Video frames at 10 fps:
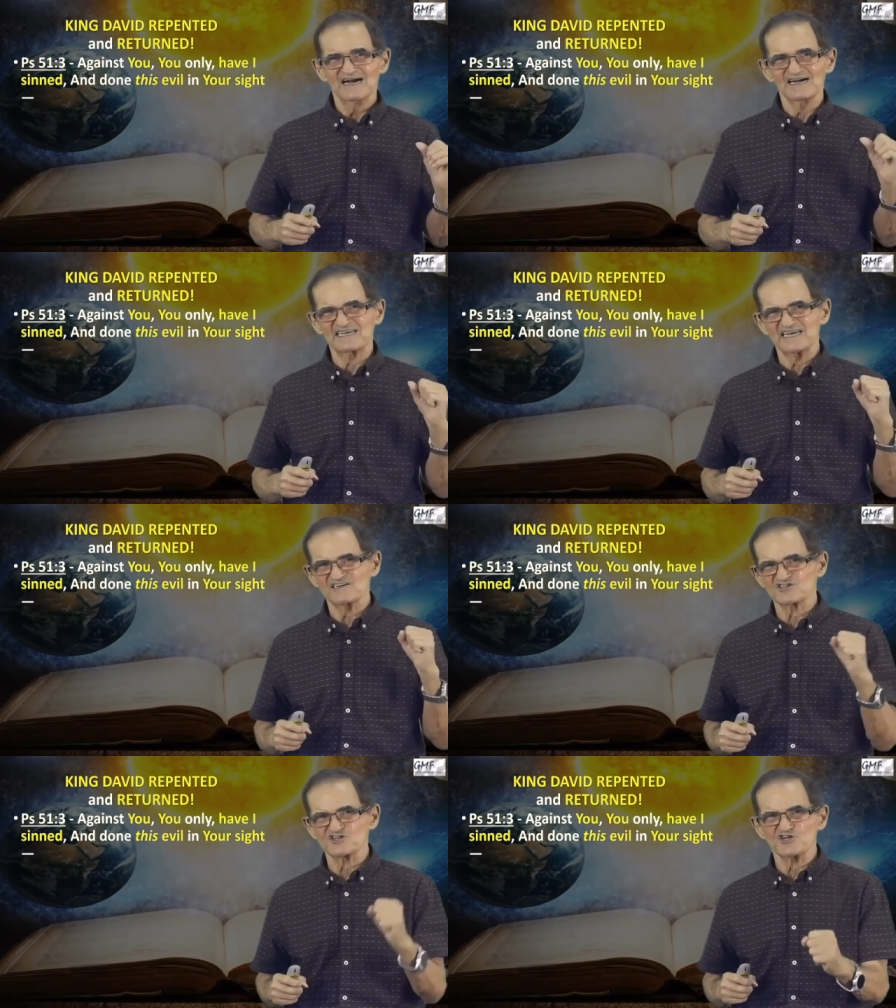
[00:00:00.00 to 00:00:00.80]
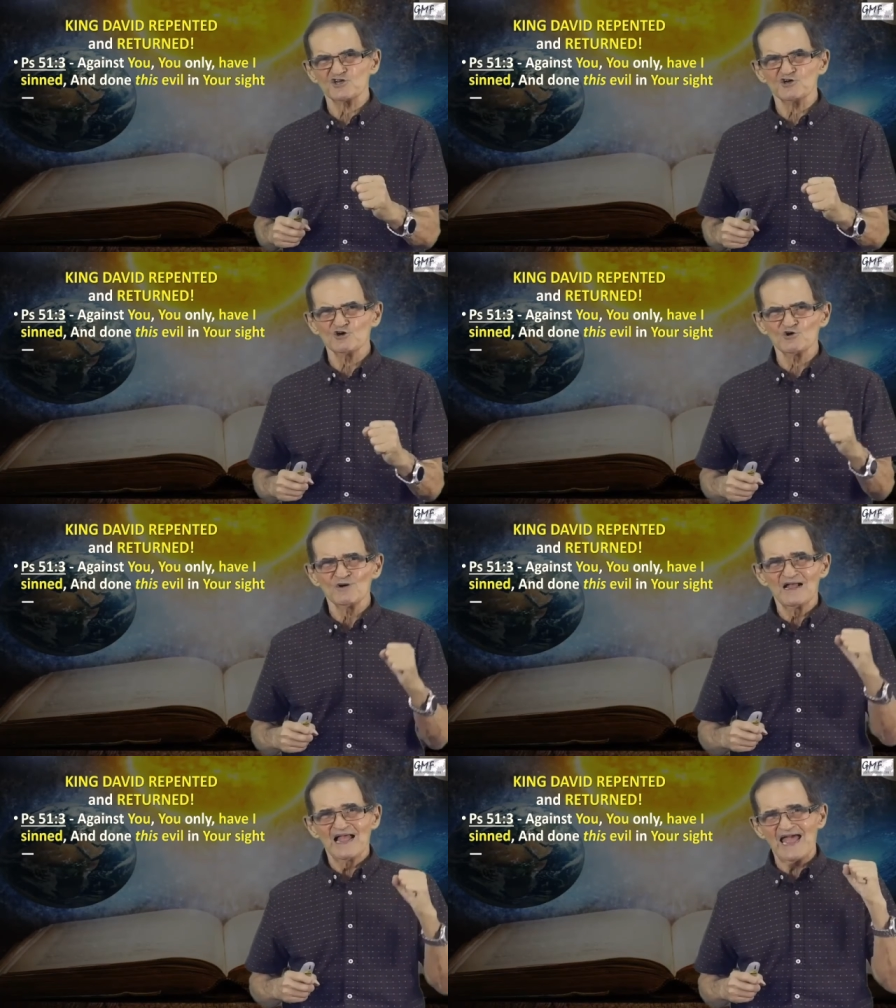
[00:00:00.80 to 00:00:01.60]
Against
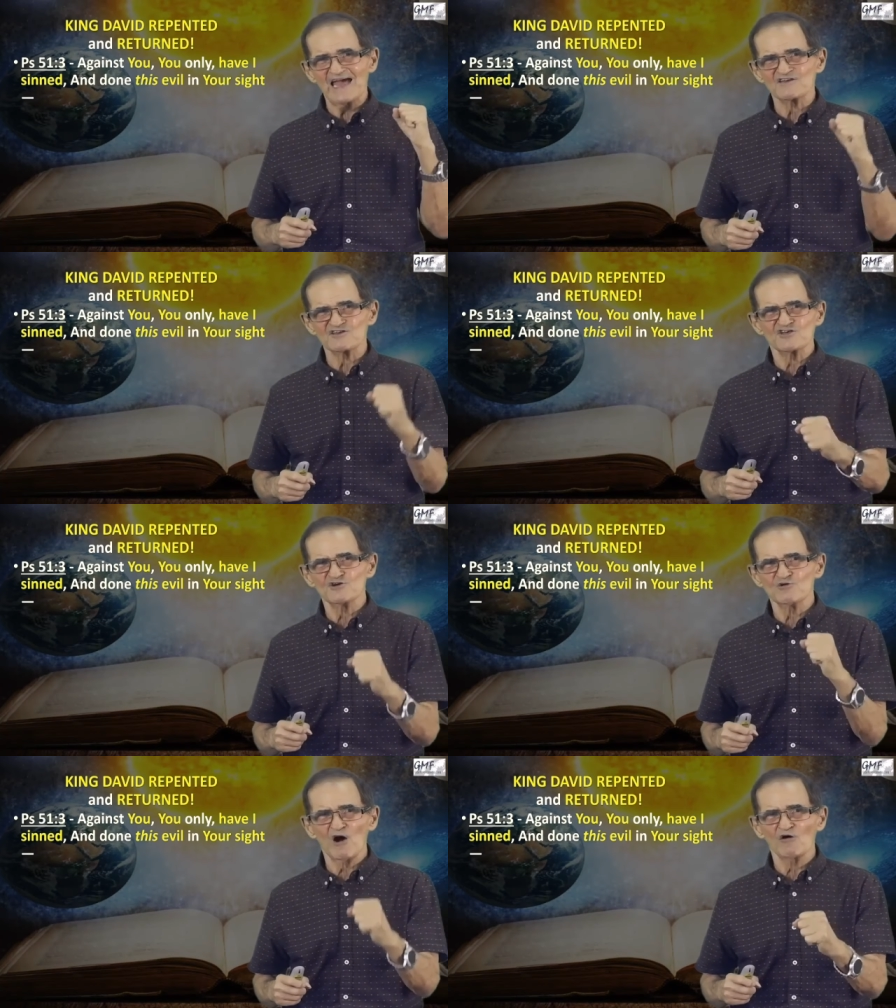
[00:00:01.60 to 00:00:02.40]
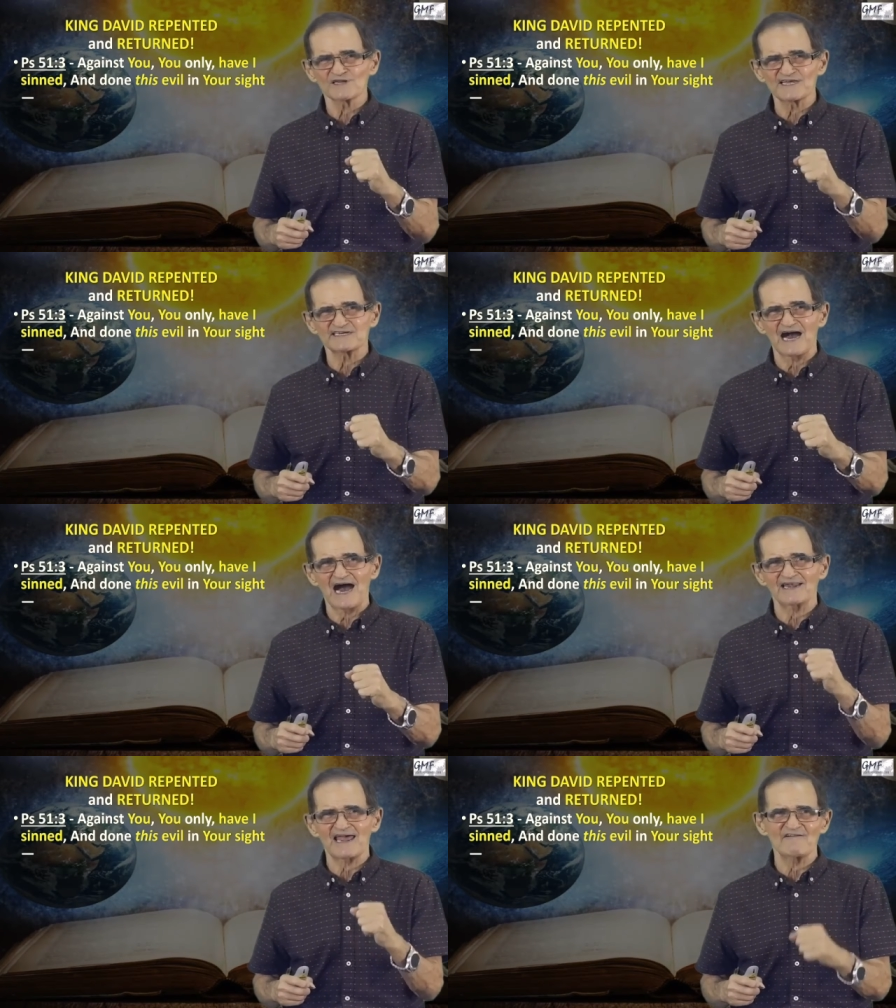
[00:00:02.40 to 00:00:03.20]
you and you only,
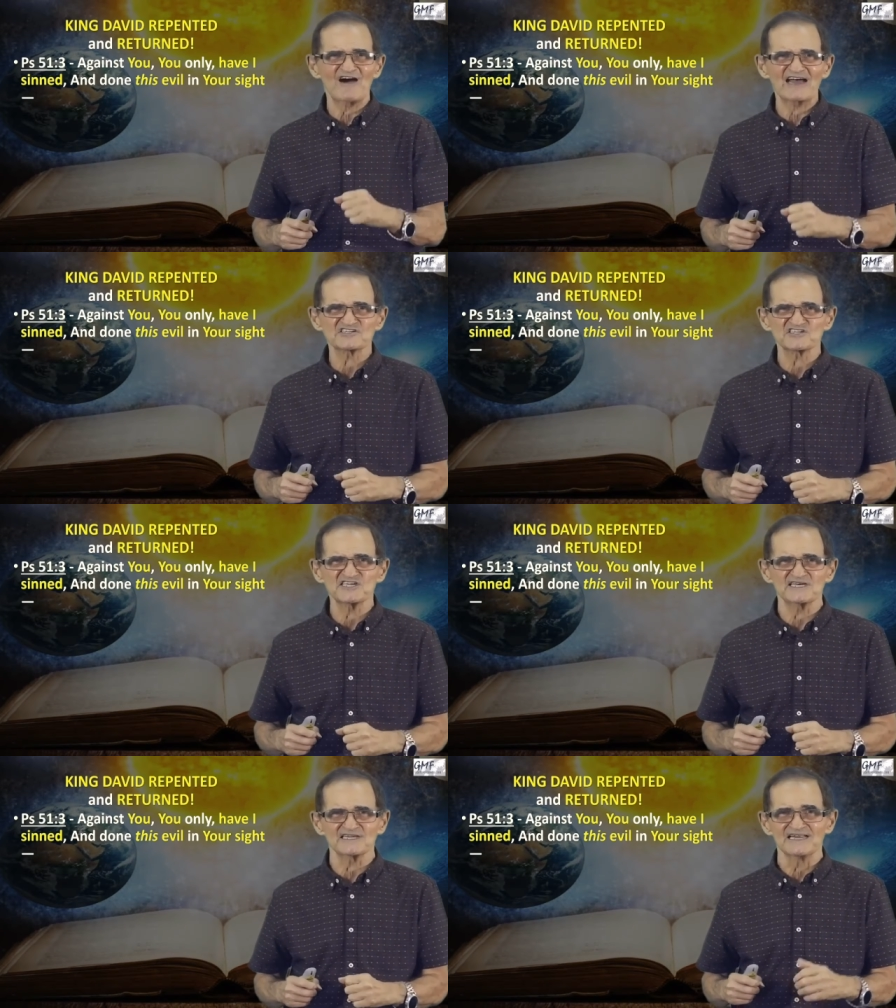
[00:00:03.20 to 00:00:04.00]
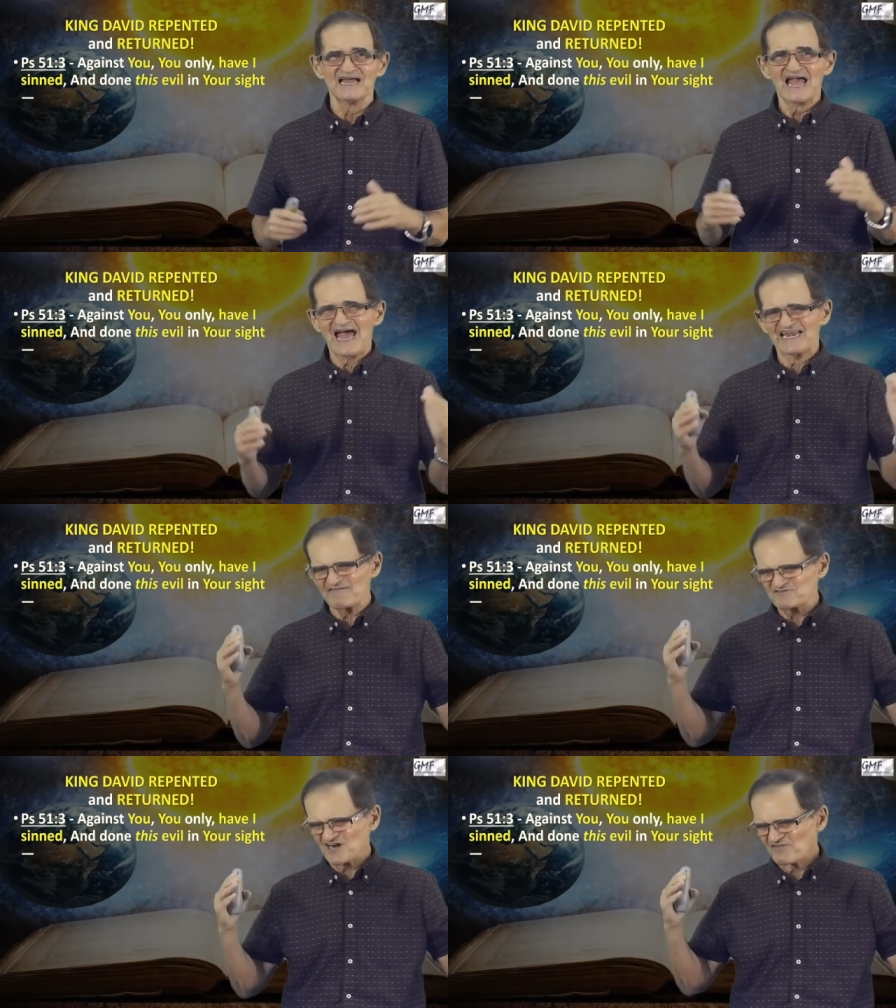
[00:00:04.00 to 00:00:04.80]
God, have I sinned, and
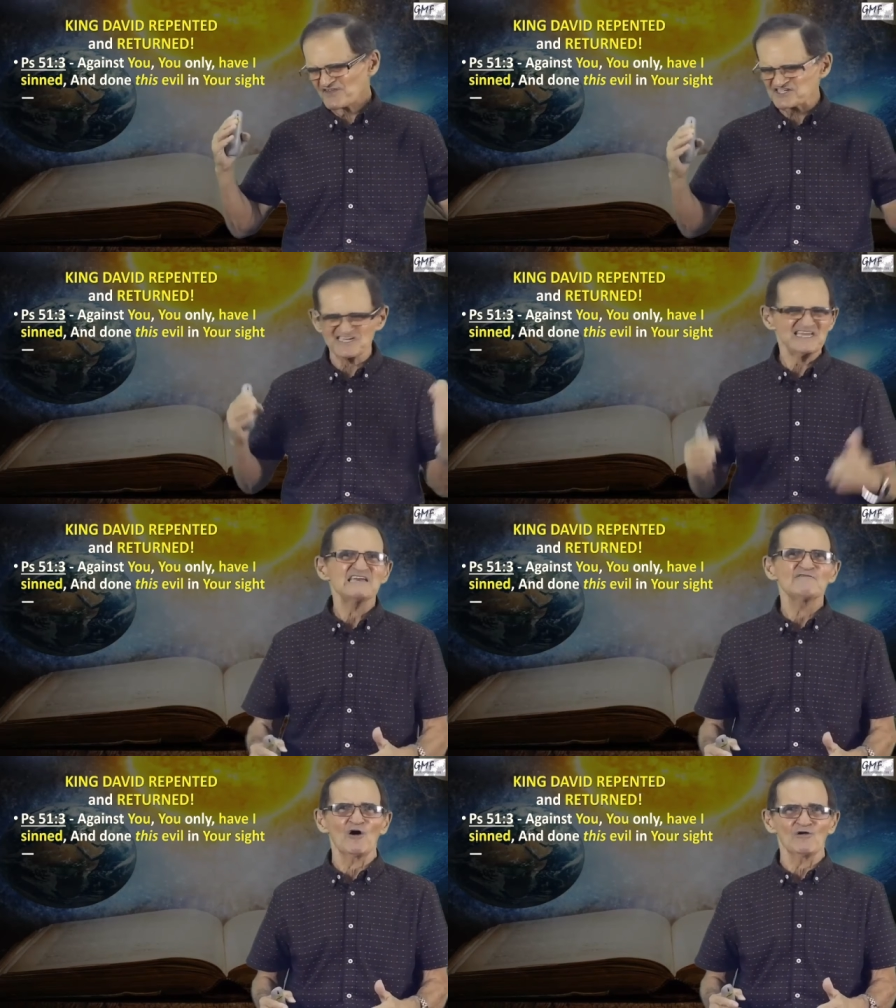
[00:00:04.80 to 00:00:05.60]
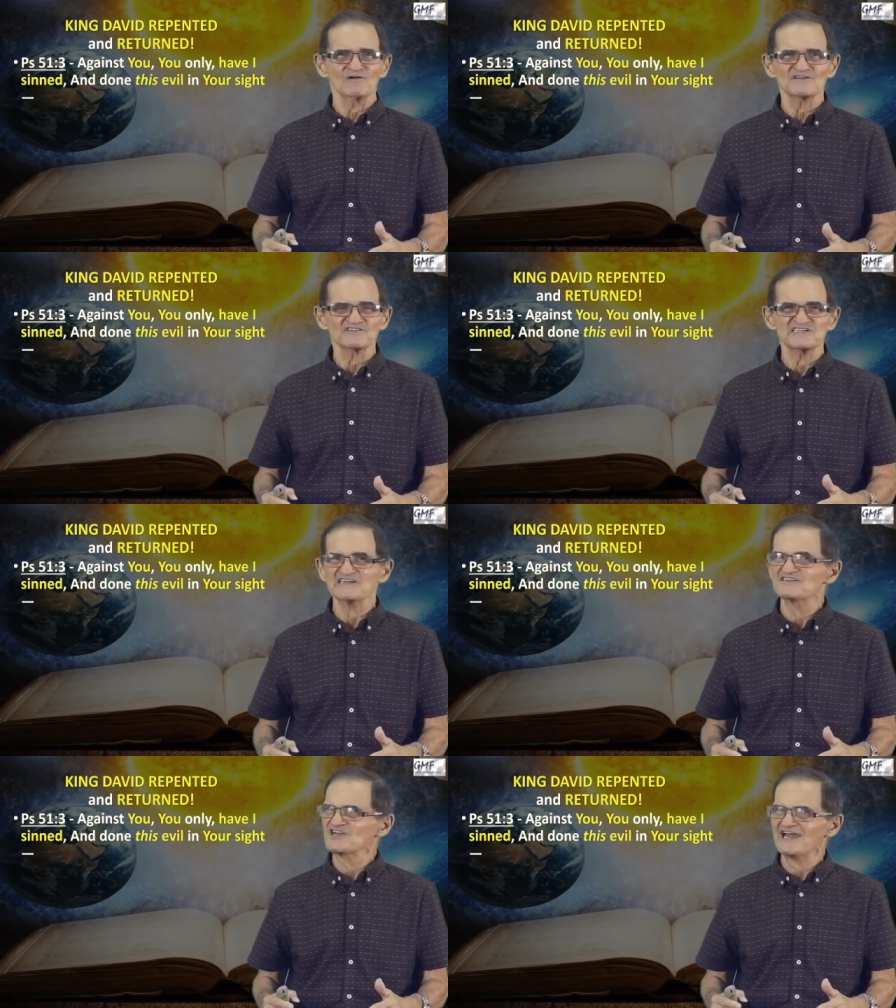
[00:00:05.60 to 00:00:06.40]
I've done this evil. You
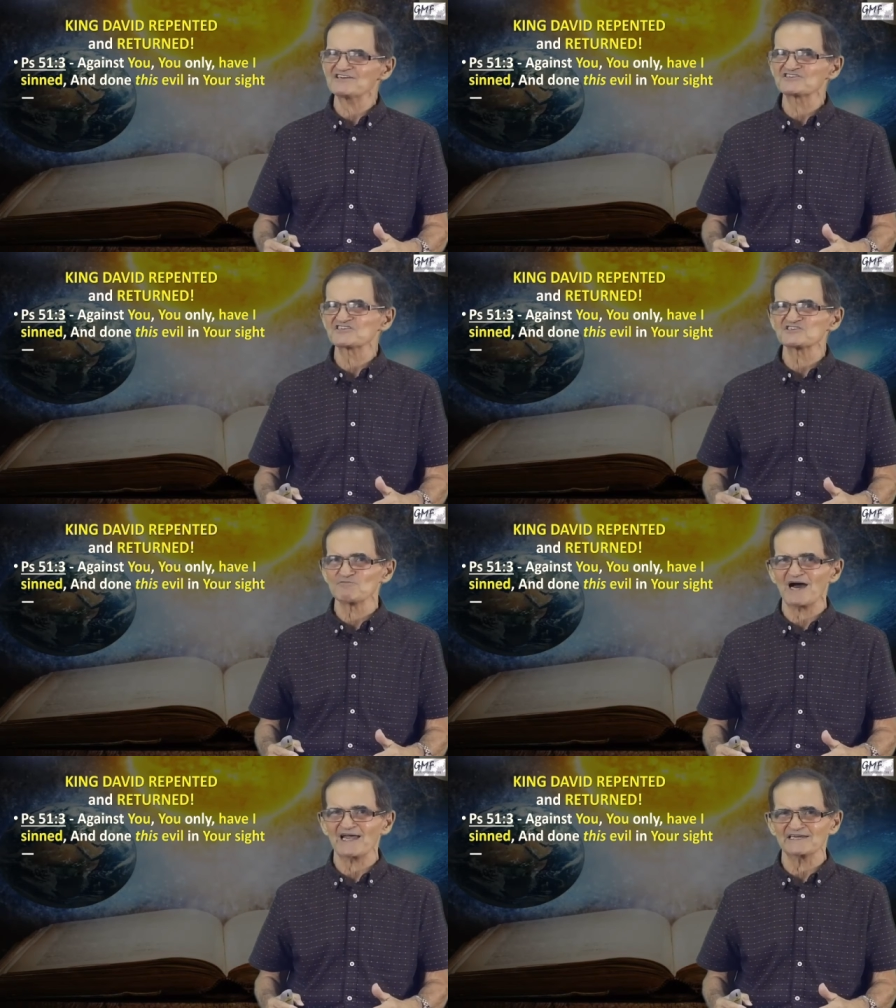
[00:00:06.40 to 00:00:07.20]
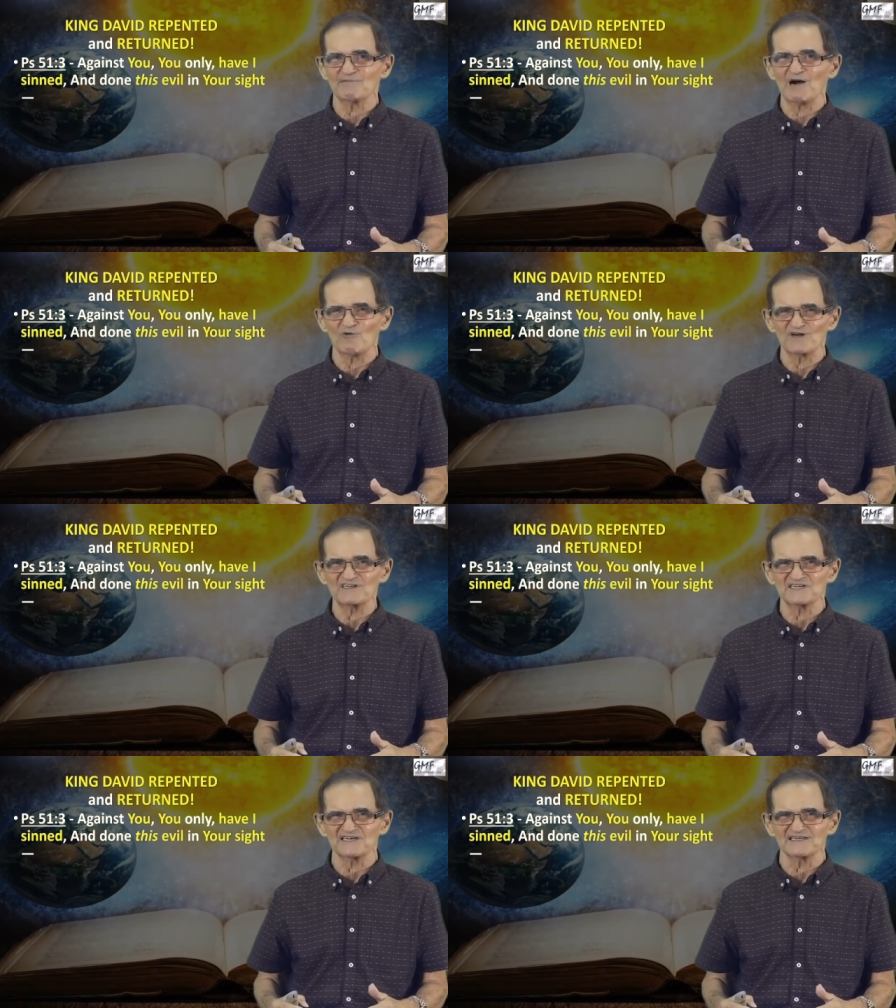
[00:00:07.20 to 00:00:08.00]
see, he changed his mind about what
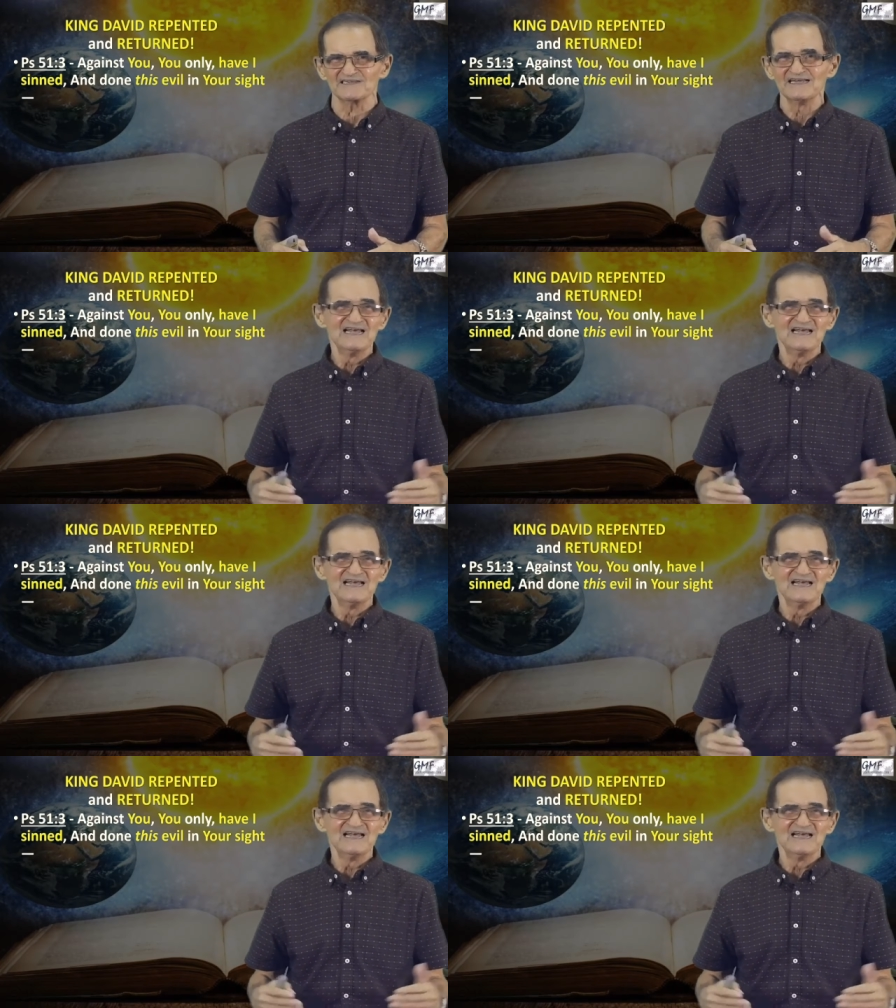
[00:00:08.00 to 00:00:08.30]
he did.